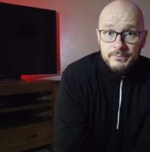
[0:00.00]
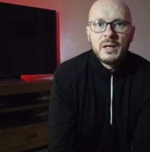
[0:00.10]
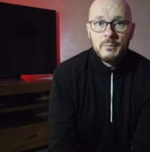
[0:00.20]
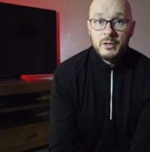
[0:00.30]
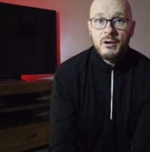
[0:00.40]

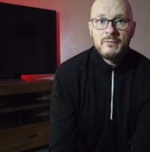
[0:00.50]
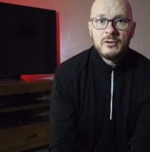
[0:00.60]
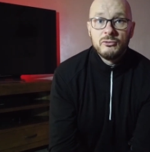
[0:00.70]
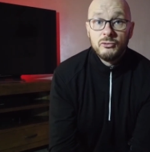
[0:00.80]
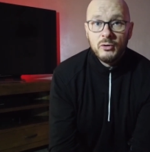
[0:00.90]
It'd be great for you
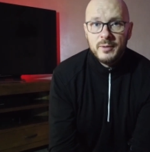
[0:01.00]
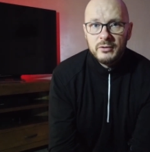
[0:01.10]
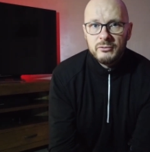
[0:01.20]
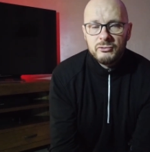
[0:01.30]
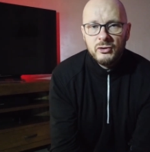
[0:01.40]
to join me
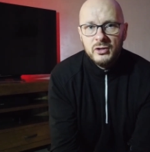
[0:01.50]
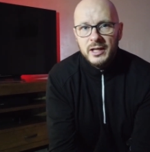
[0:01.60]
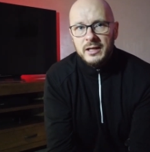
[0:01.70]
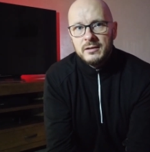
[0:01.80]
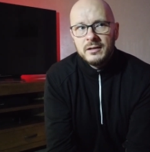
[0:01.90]
on this journey.